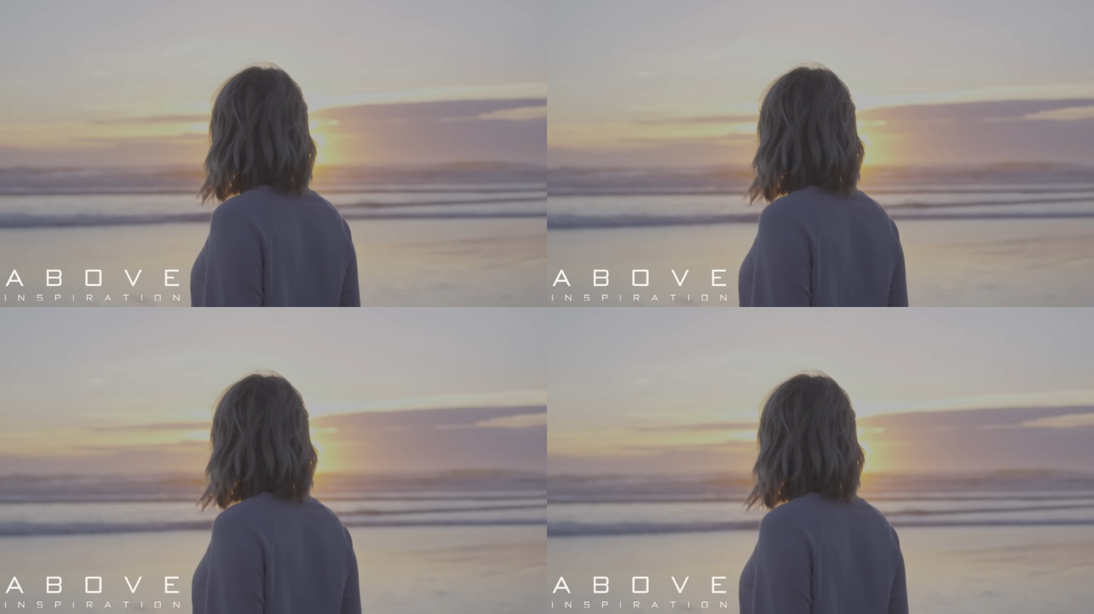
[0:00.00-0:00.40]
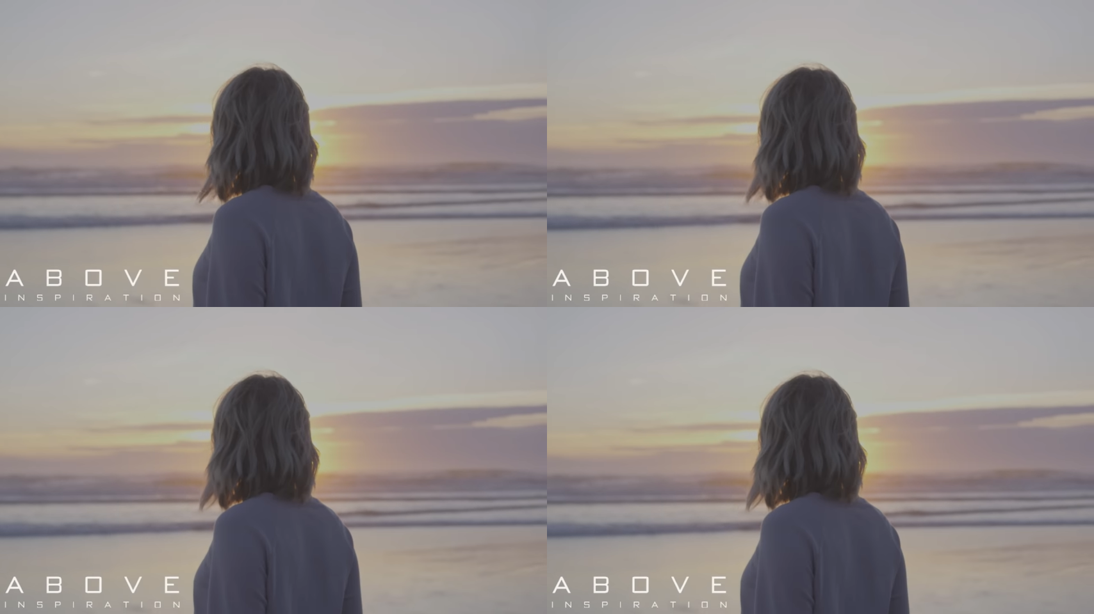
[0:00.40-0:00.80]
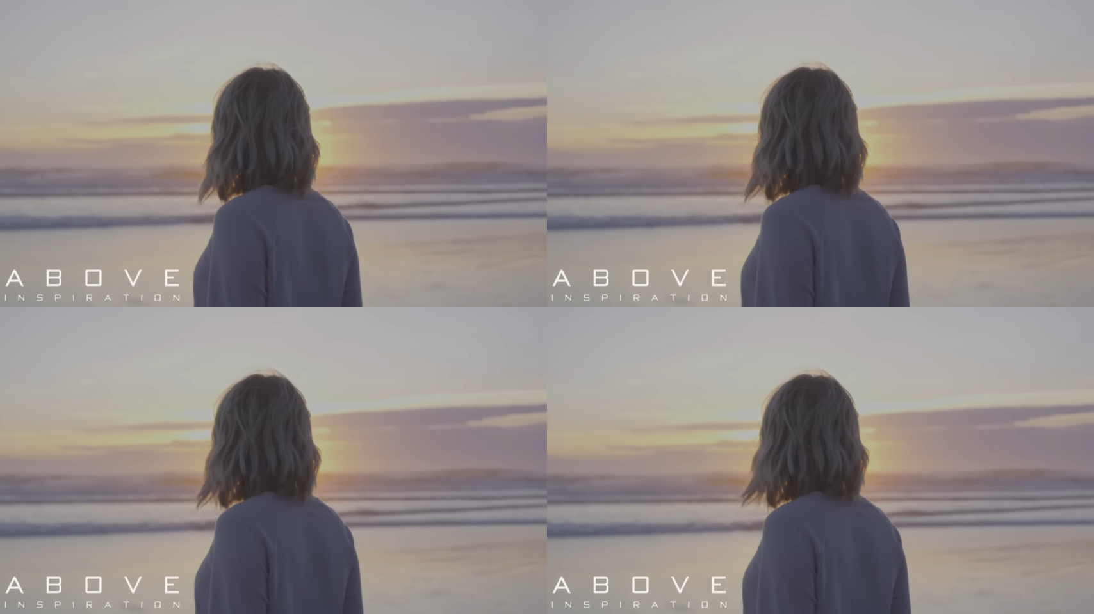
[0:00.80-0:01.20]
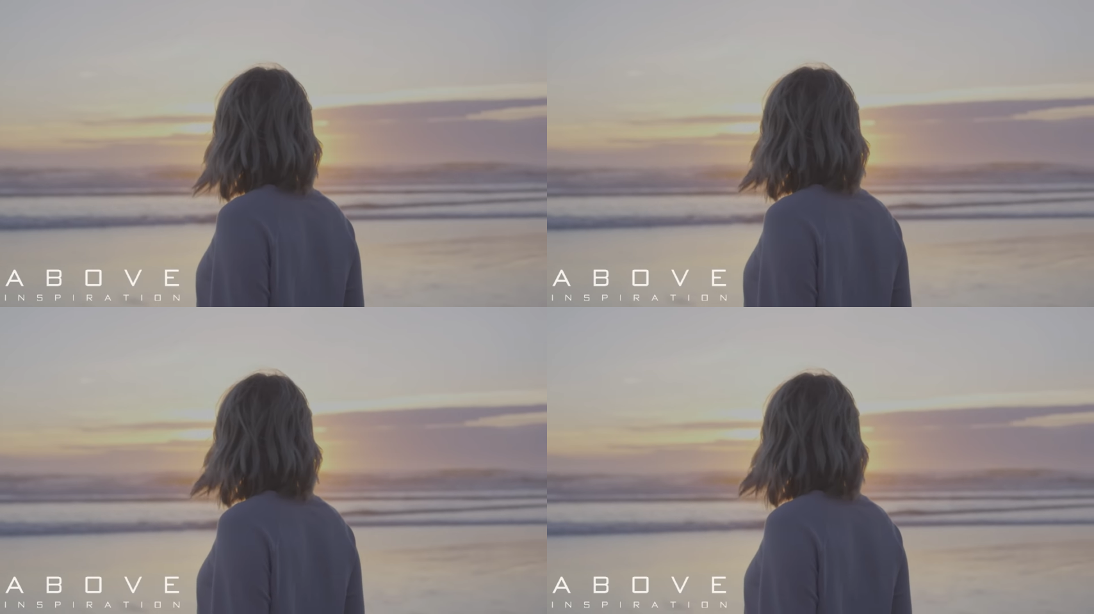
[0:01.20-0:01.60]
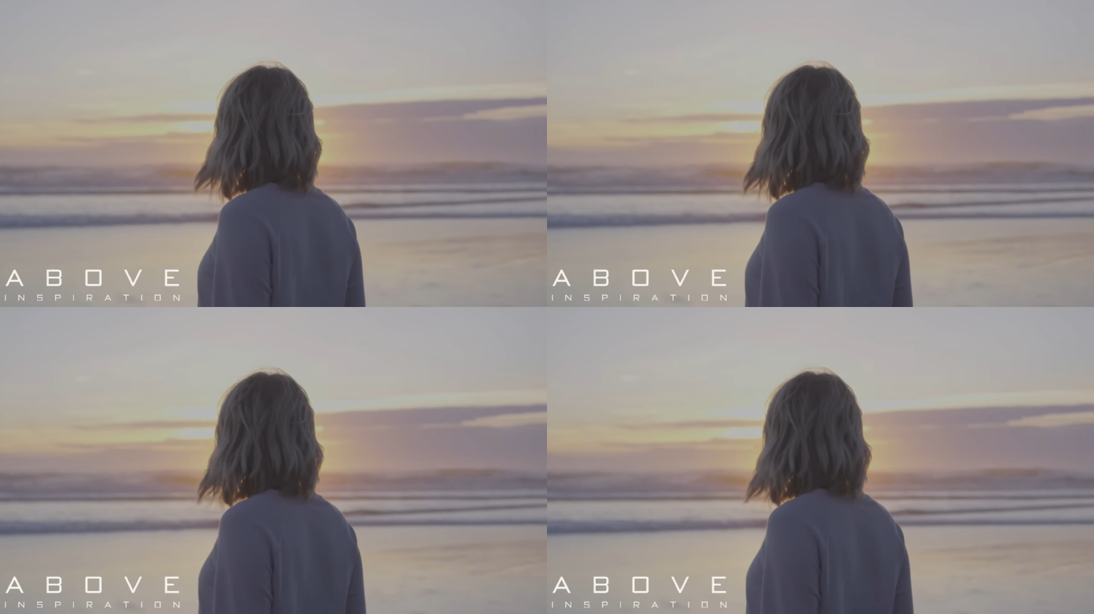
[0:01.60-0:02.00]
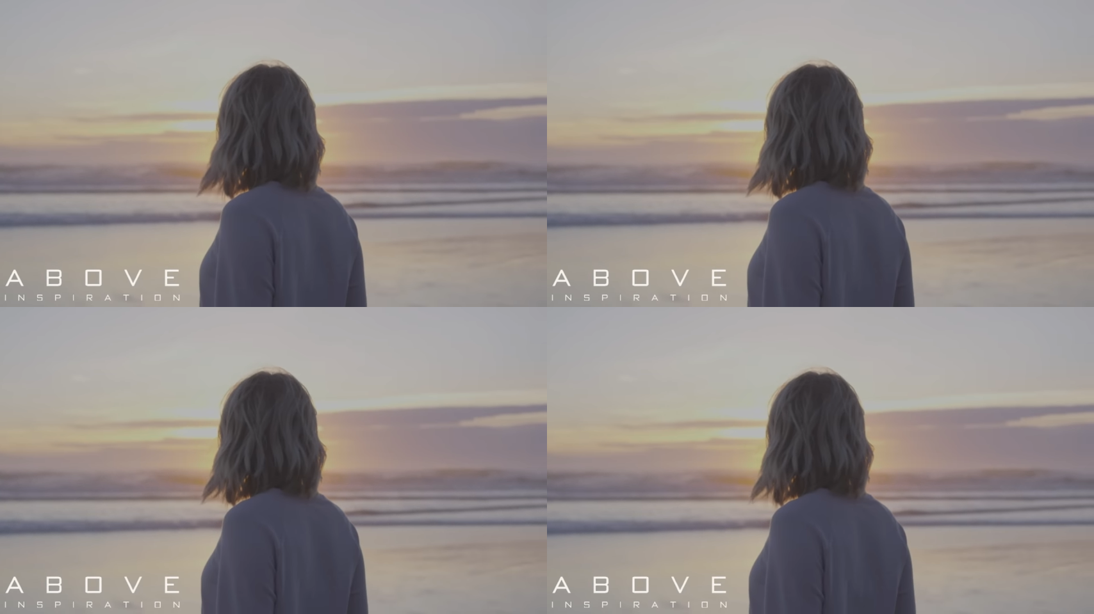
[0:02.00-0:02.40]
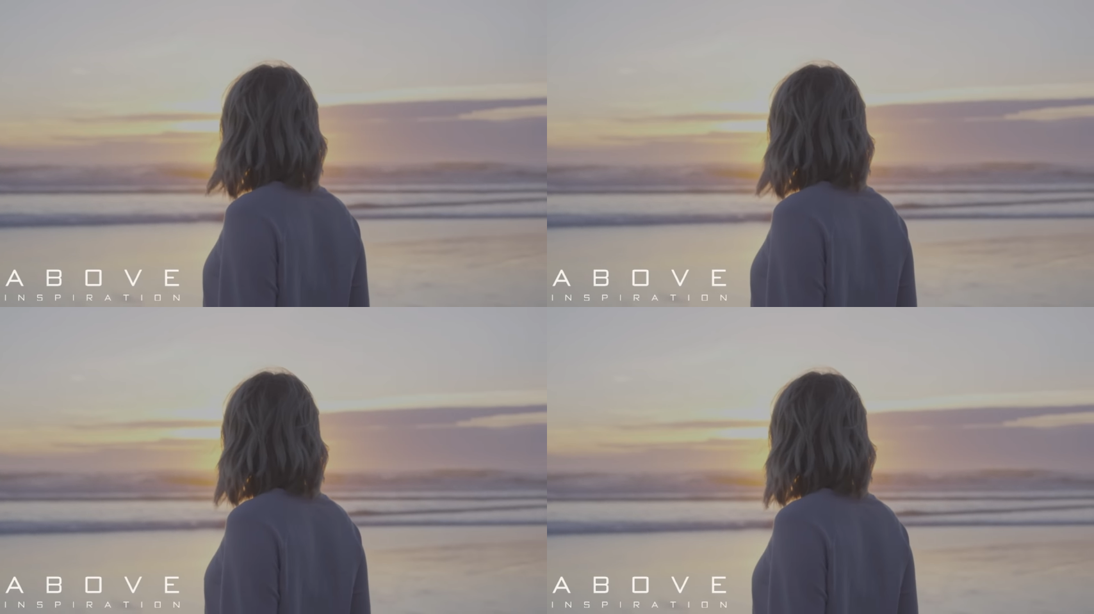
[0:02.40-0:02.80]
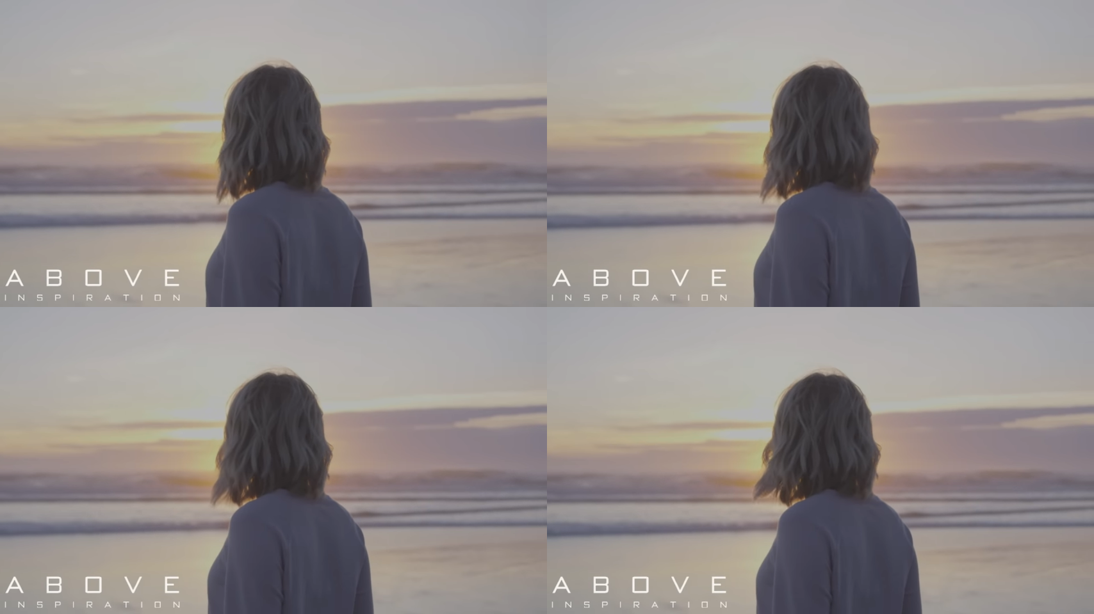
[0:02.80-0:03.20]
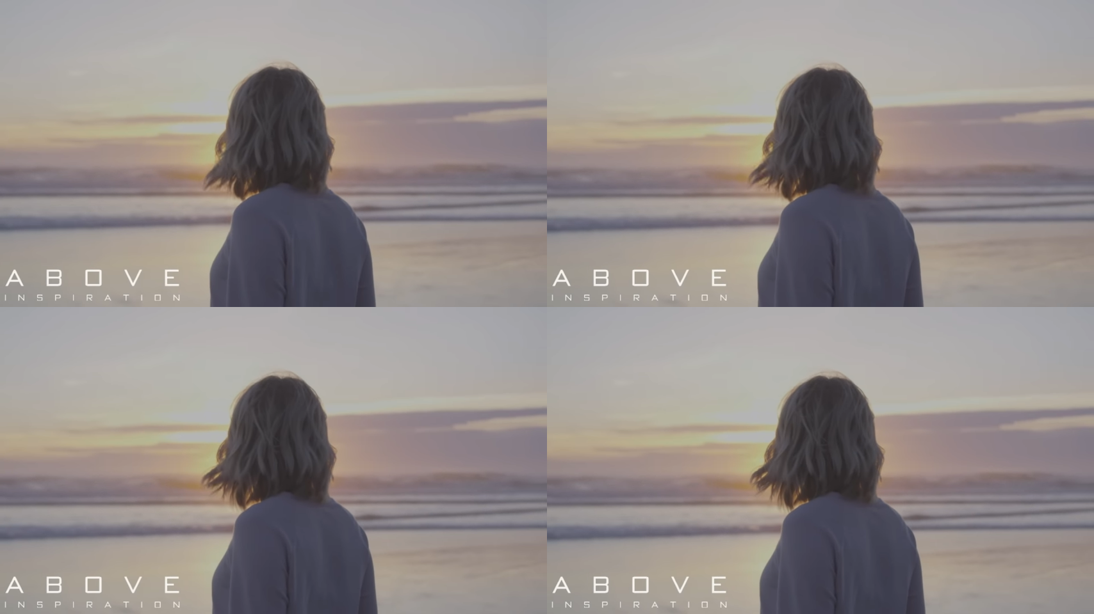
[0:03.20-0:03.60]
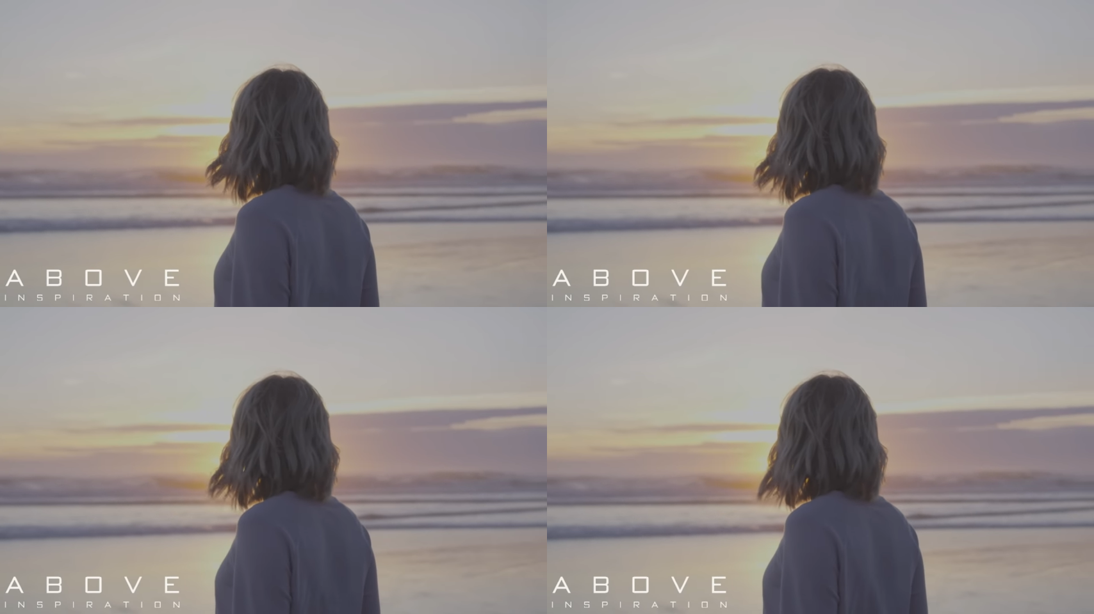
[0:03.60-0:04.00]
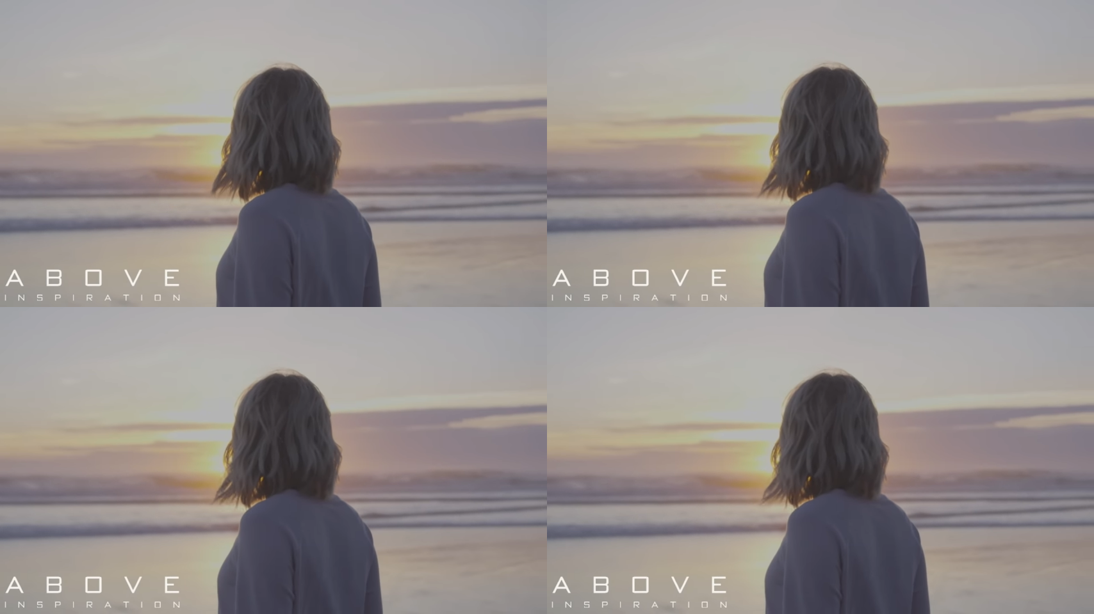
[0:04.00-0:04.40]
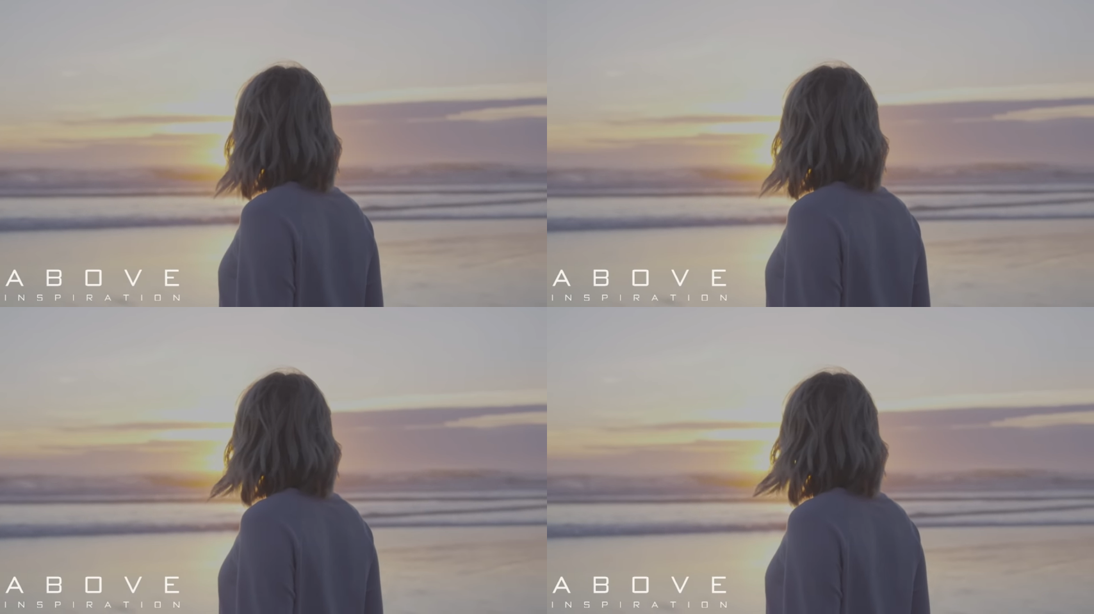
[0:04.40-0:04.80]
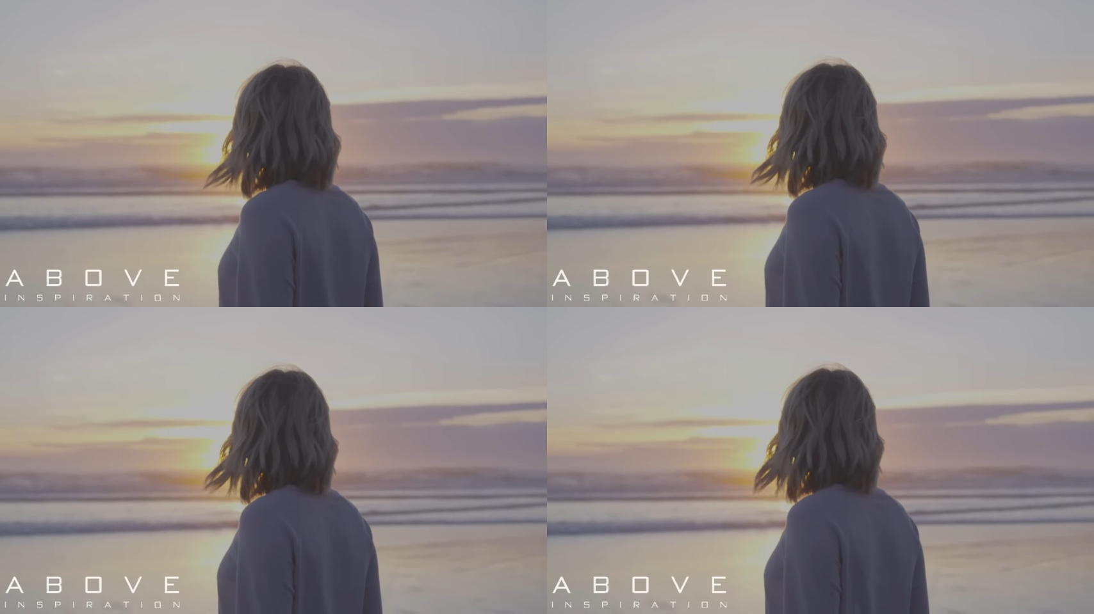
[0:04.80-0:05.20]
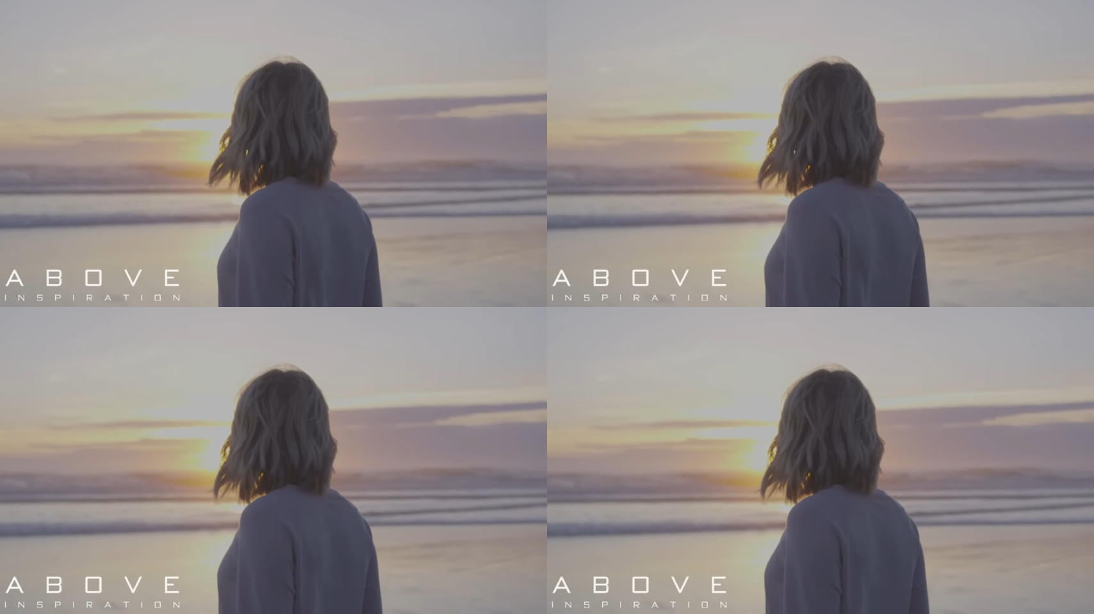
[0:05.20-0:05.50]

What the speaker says: [unreadable: no face in view]